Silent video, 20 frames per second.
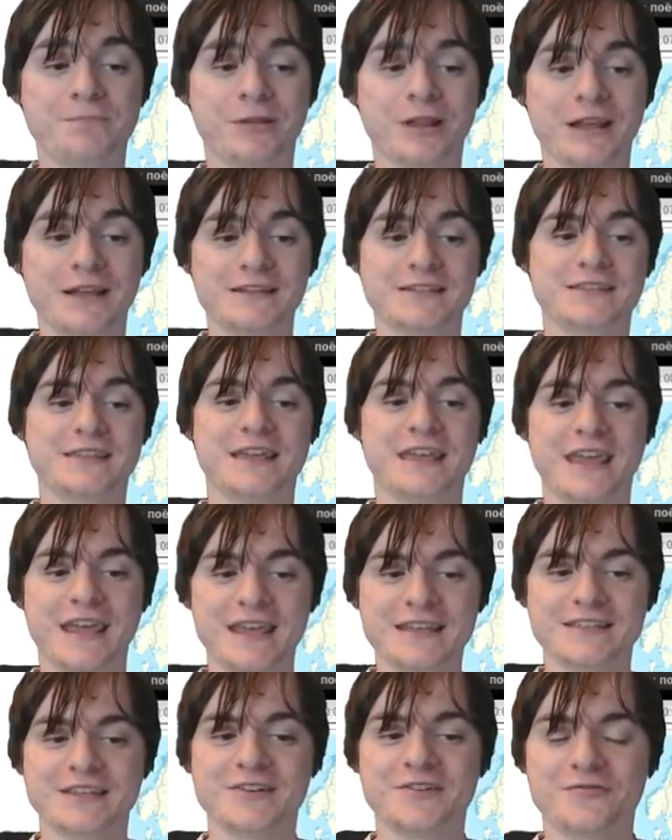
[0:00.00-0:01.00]
place that
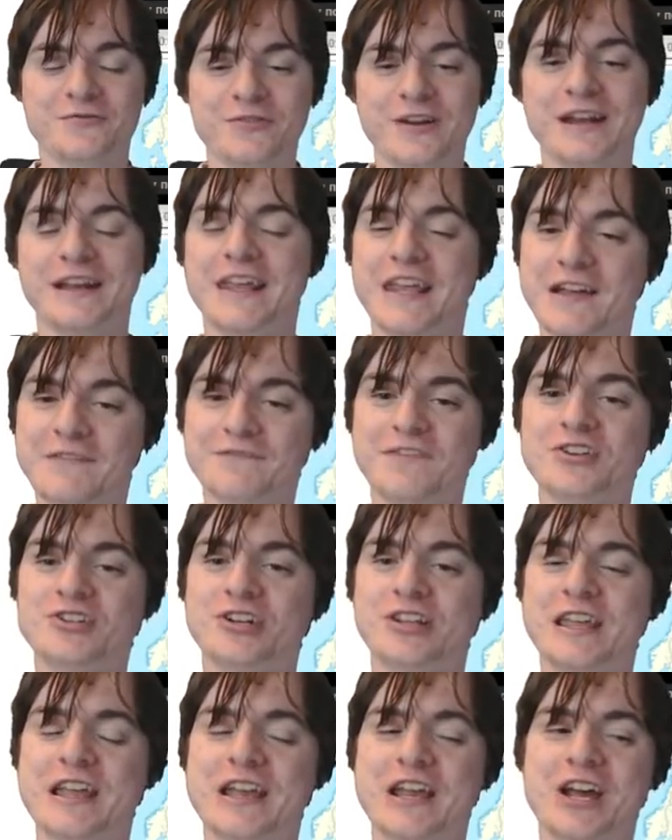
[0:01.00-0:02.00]
isn't really
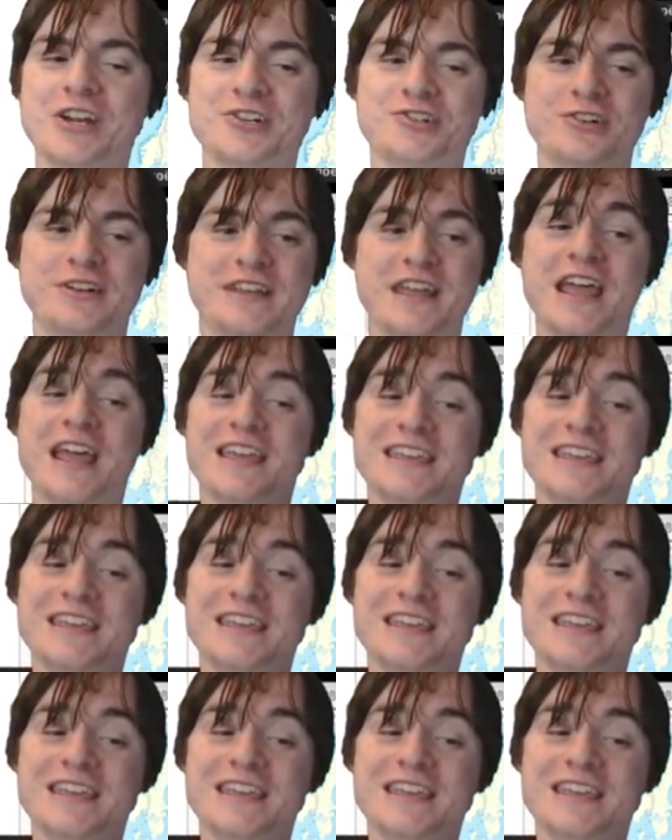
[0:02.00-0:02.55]
officially a country,